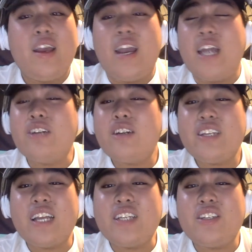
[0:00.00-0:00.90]
And a lot of
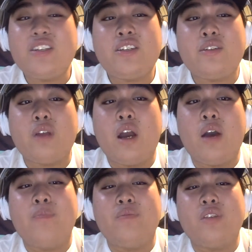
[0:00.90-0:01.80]
this has to just
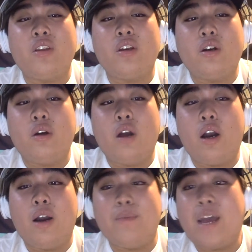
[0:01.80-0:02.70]

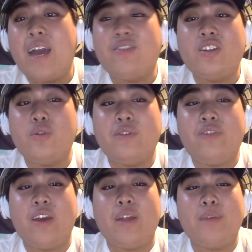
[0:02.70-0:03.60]
have to do with
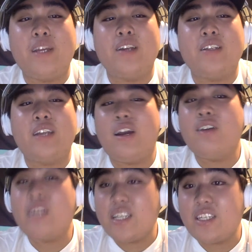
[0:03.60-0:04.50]
fit, because I
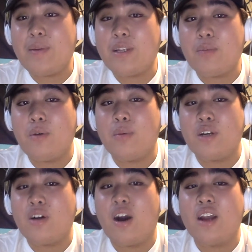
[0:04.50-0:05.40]
like this team at the moment
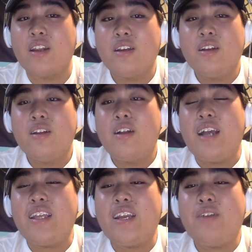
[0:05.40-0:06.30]
a lot.
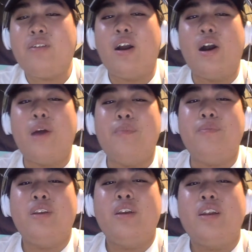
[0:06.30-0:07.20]
I think
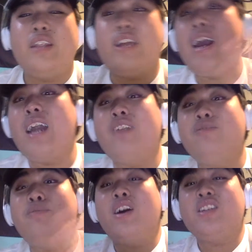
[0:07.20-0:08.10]
they're ahead
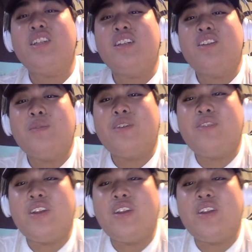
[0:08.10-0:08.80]
of Boston in terms of,